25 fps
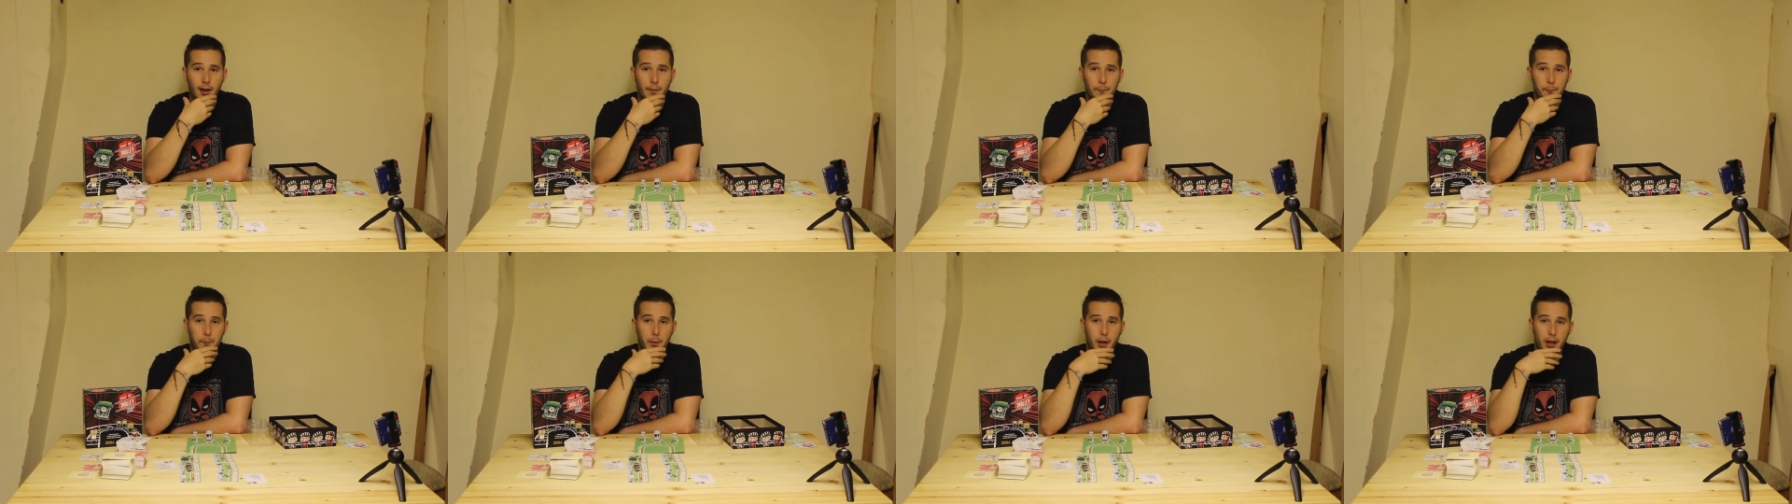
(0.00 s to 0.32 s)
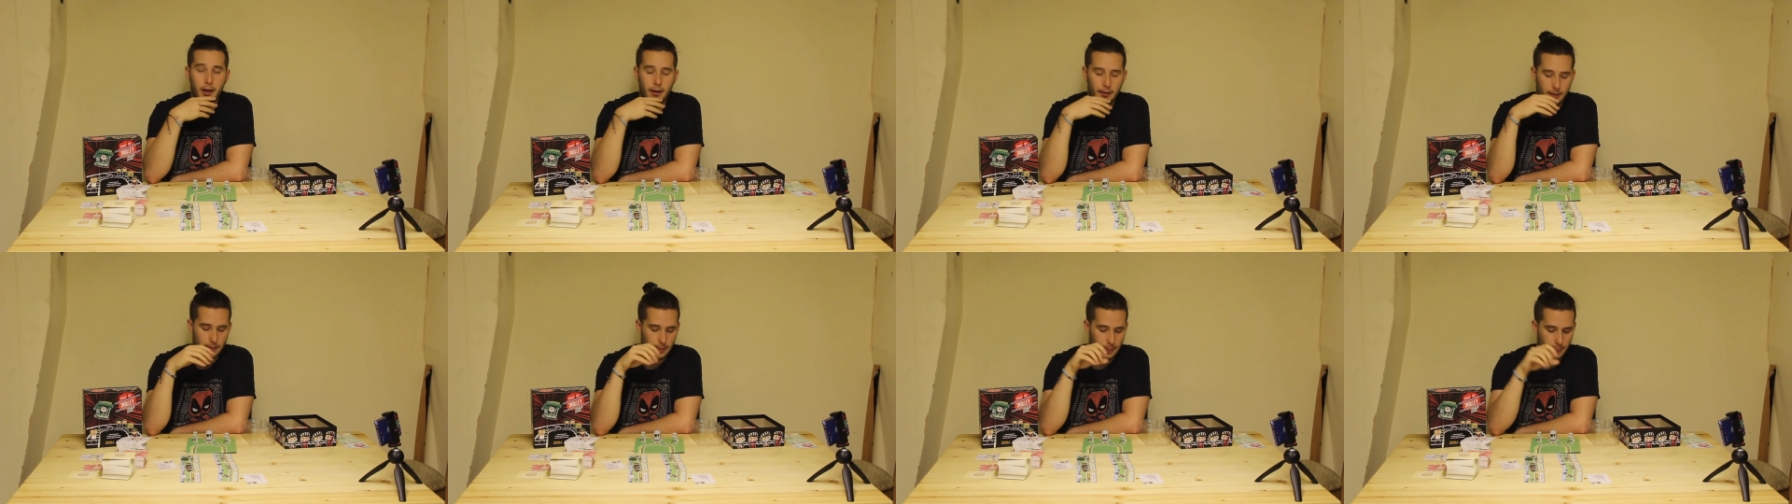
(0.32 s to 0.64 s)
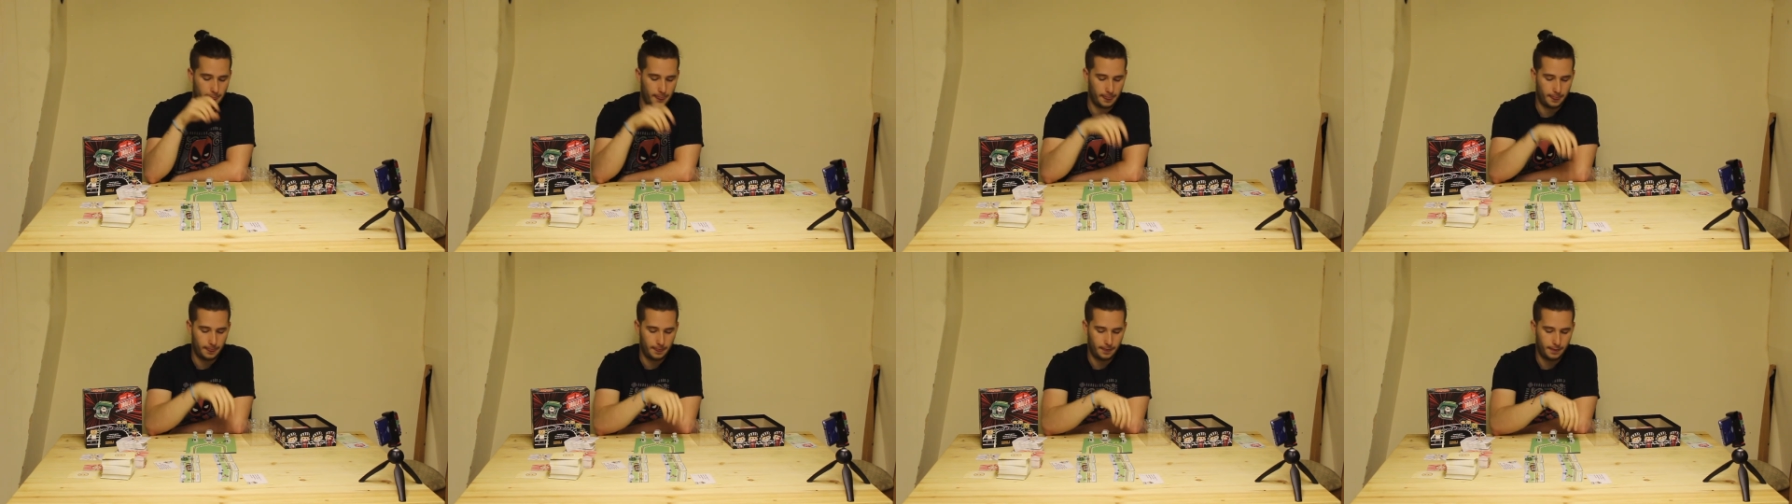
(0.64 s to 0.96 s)
but
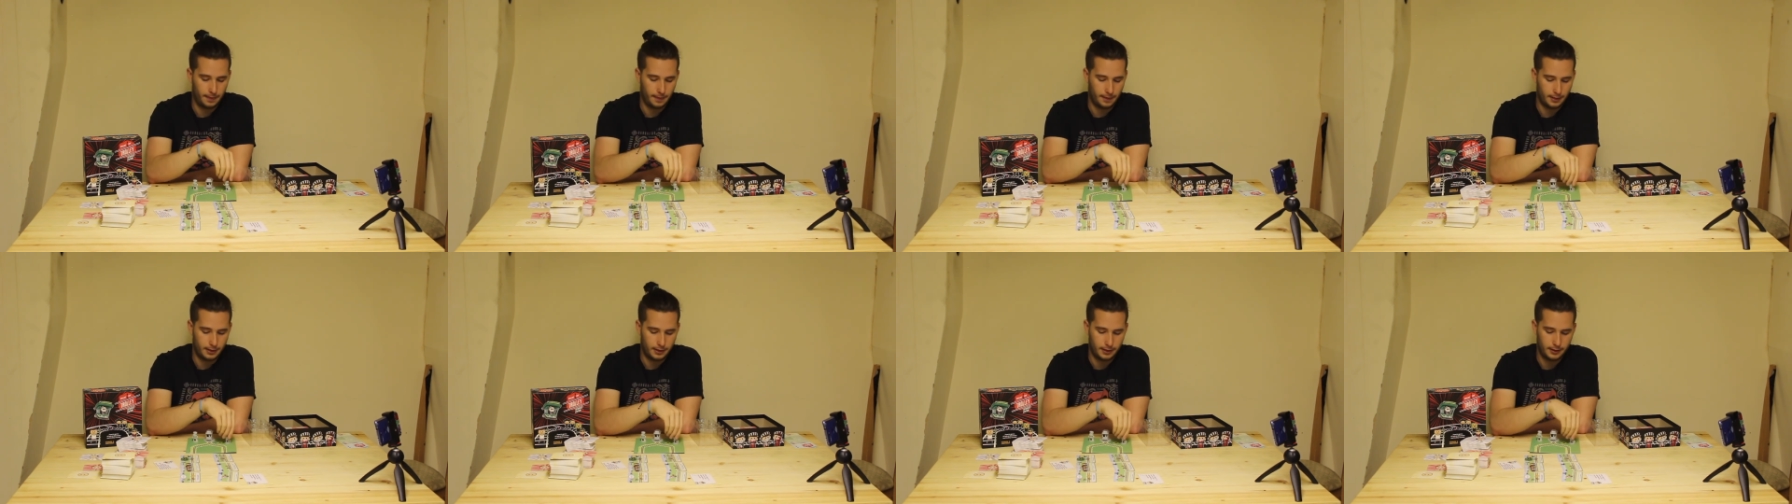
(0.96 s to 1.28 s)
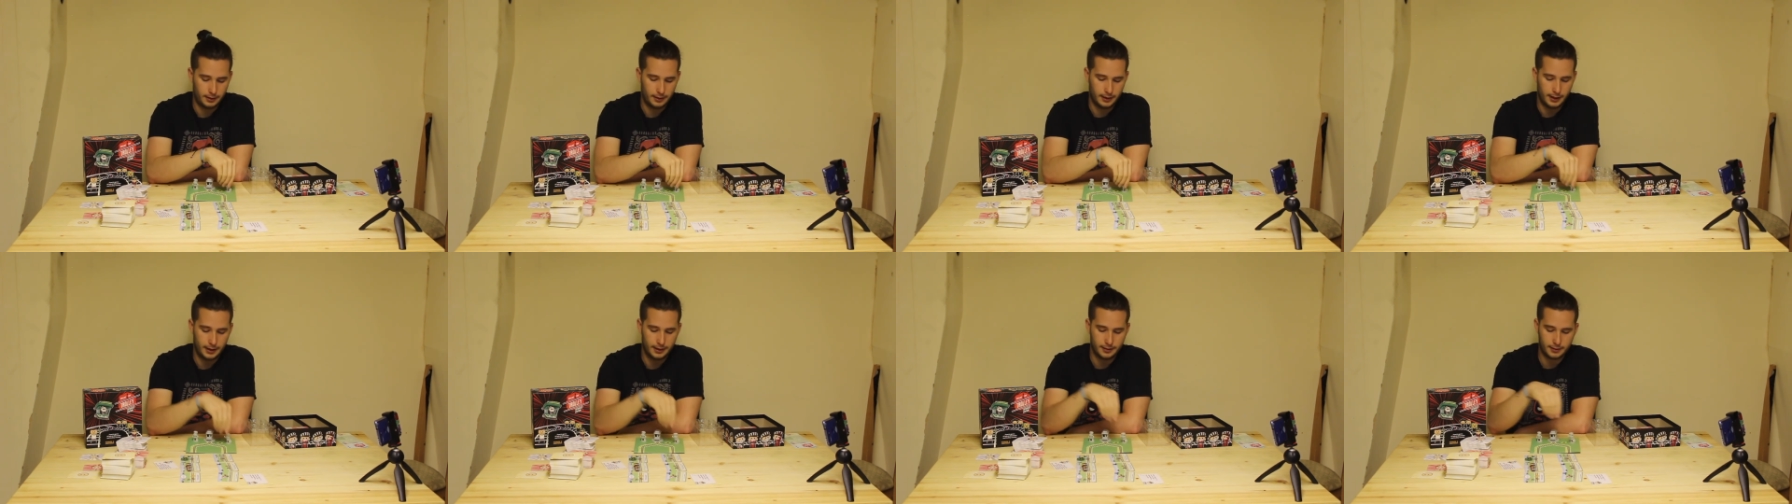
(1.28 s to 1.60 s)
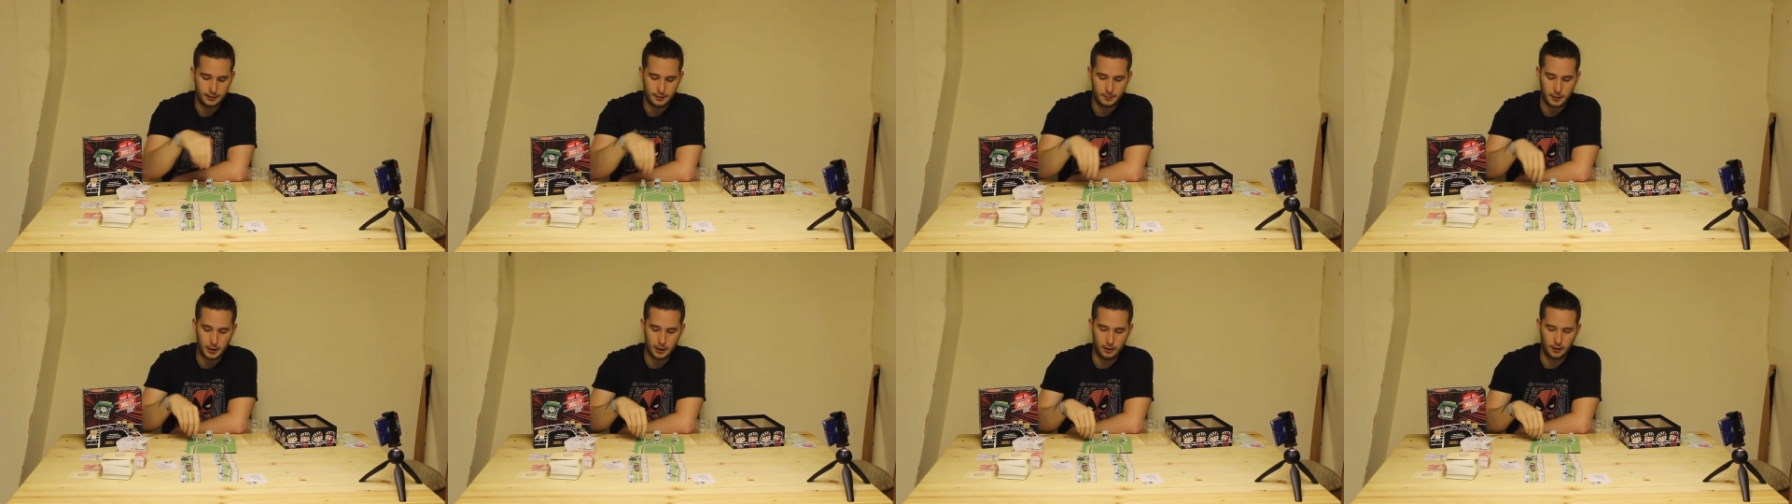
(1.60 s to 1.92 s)

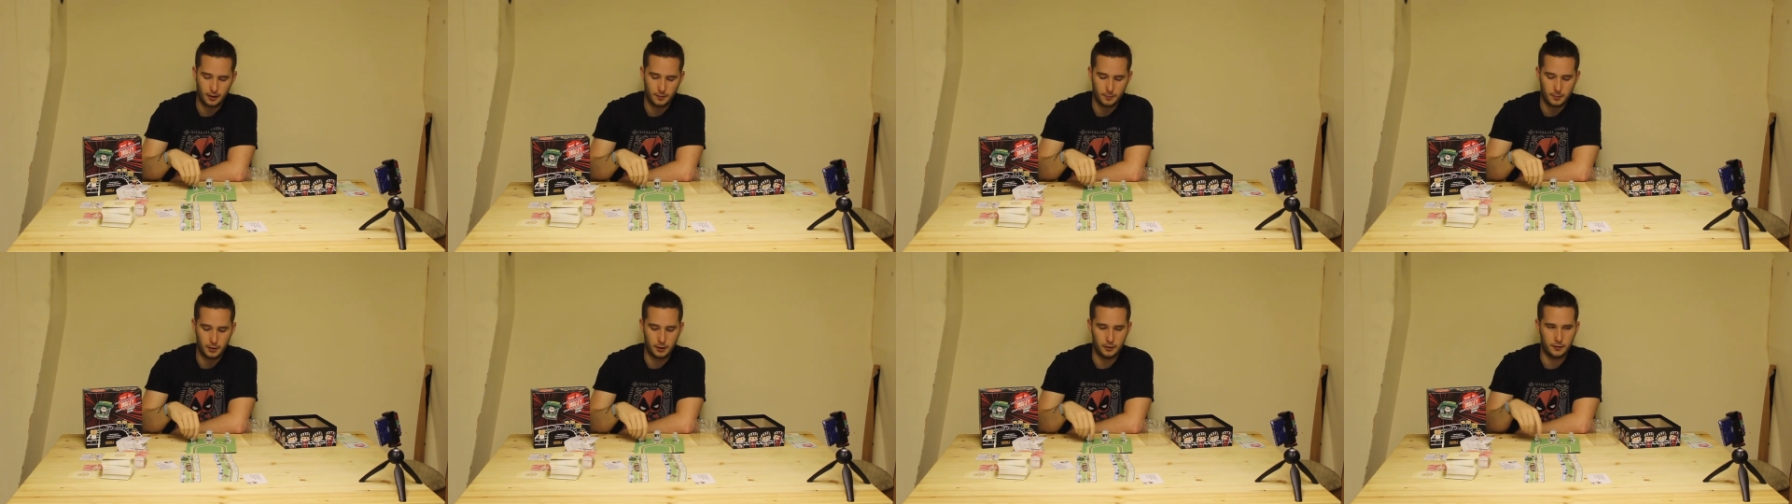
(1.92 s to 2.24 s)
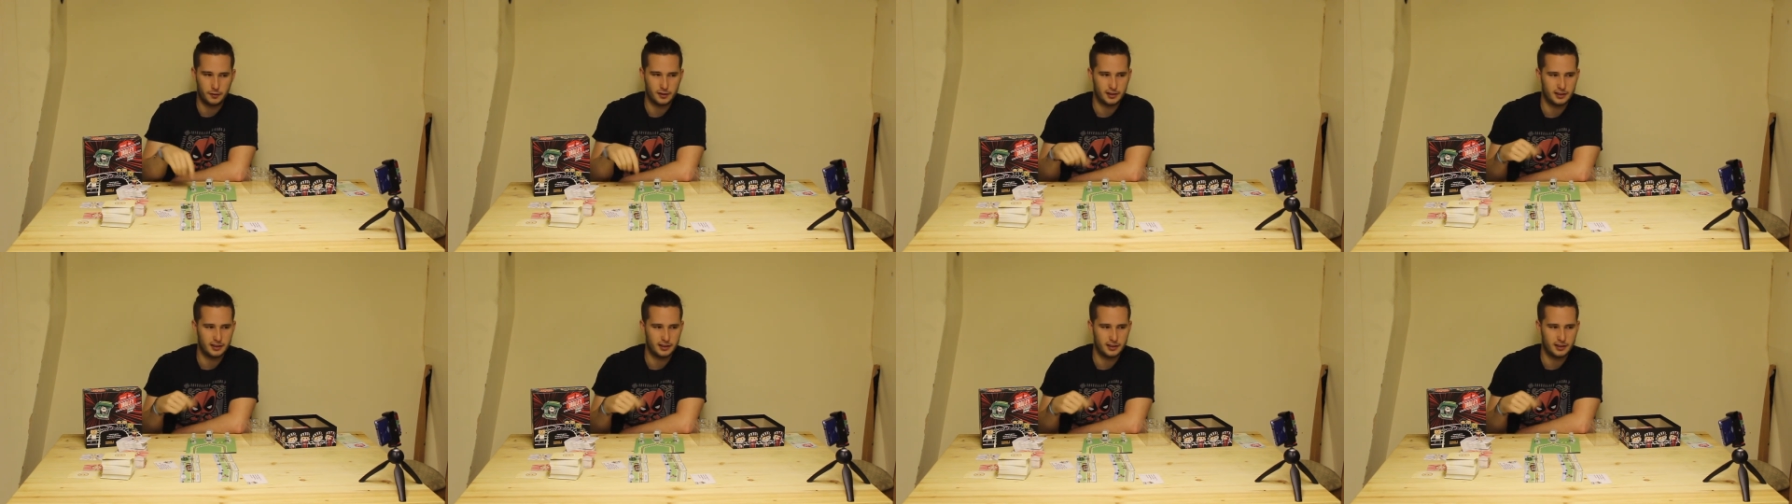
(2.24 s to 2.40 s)
these both